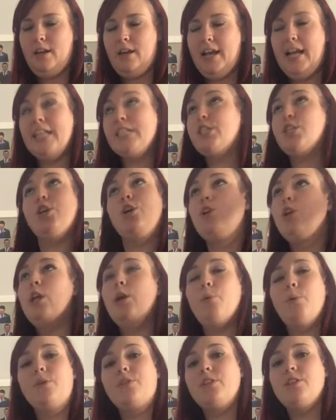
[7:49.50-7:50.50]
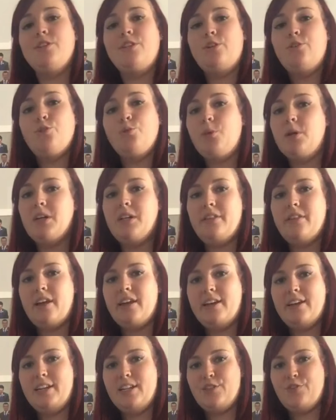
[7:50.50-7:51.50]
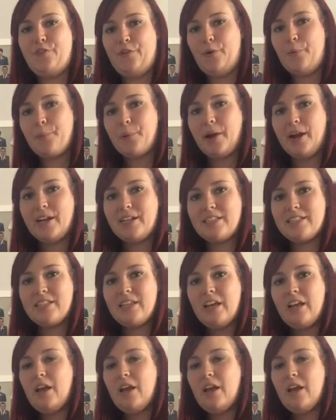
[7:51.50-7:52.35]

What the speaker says: It's totally worth the $220 that it is full price.